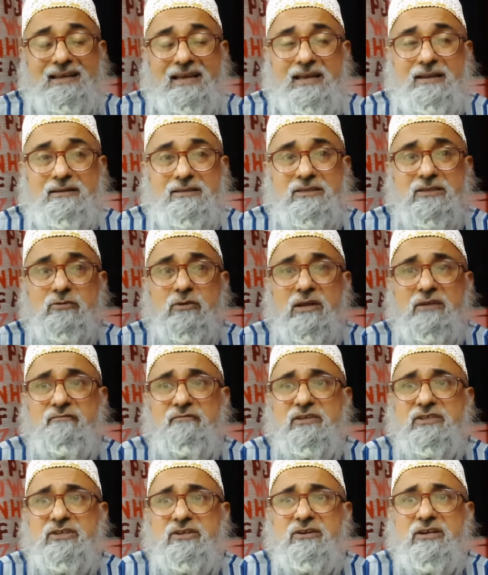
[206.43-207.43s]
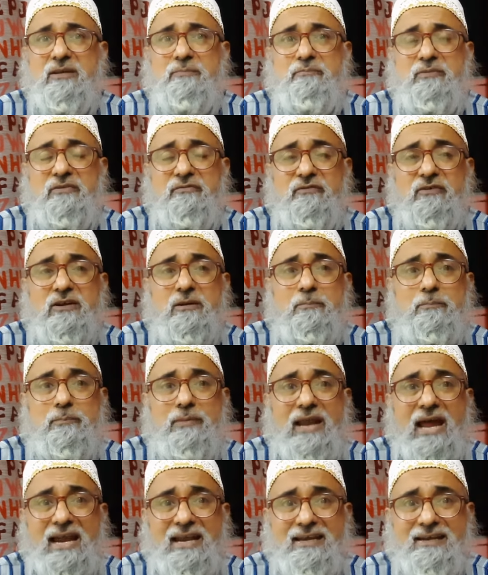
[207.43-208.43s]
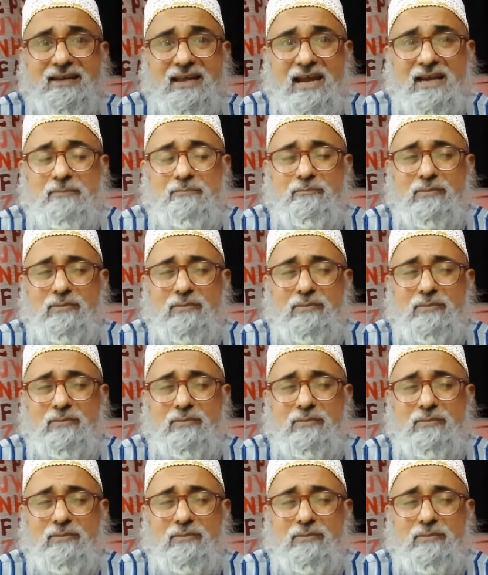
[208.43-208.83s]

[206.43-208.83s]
And we generally prefer a bland diet.